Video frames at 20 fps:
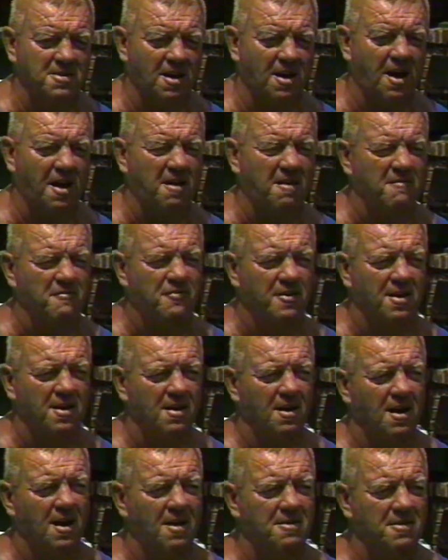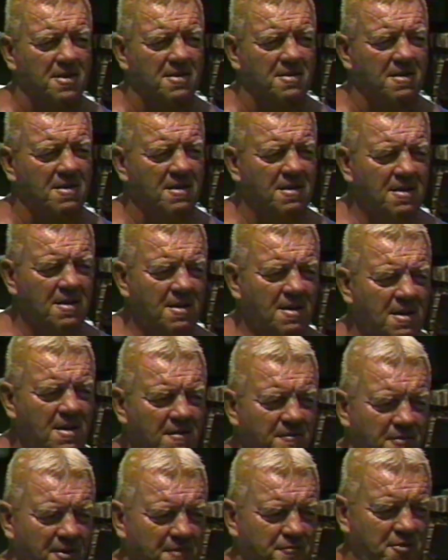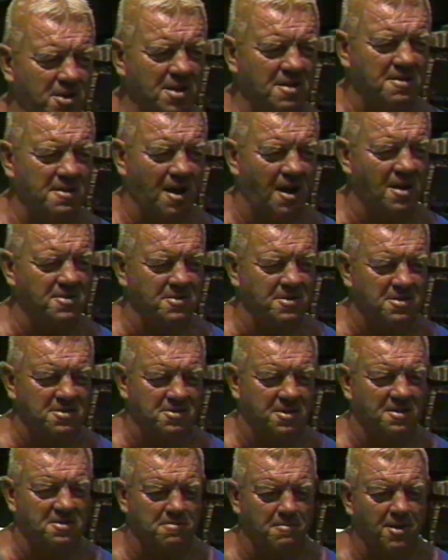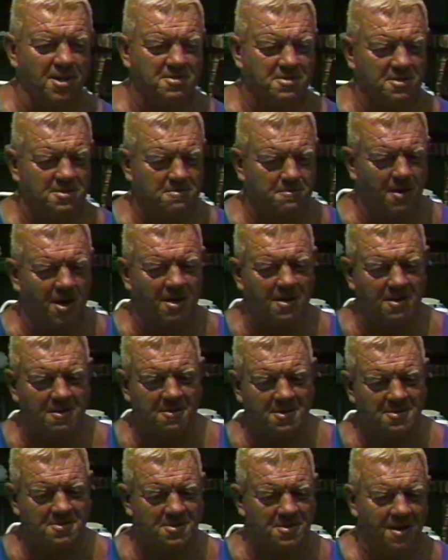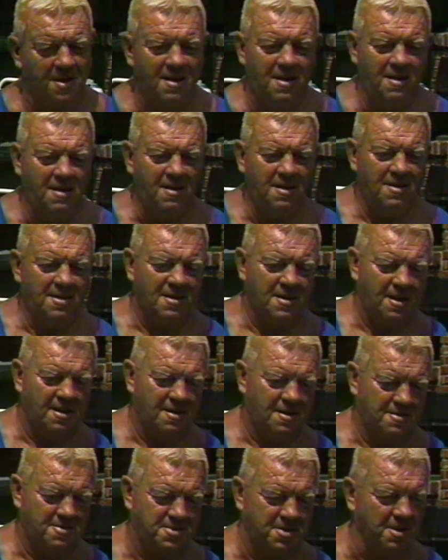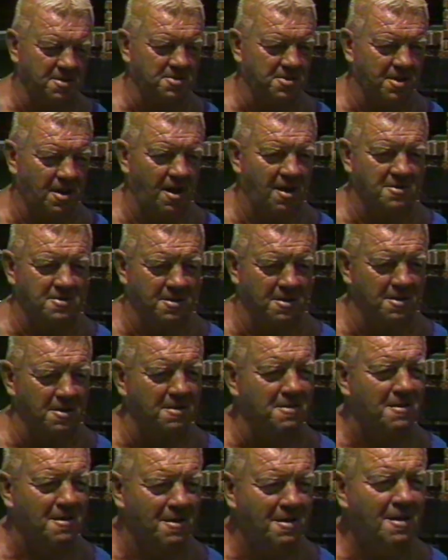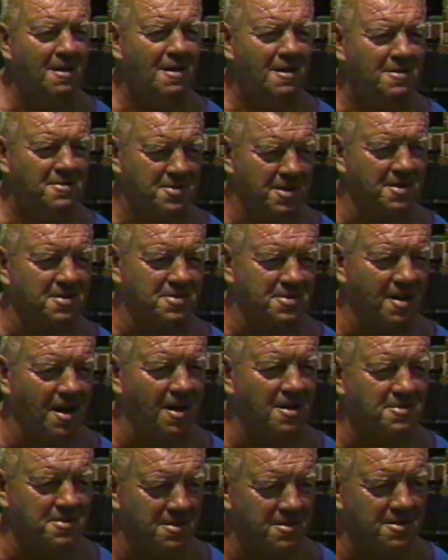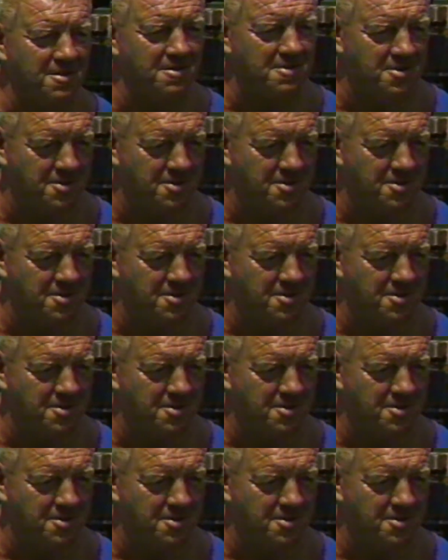and I can figure out that 15,000 in 6 months is better than 6,000 in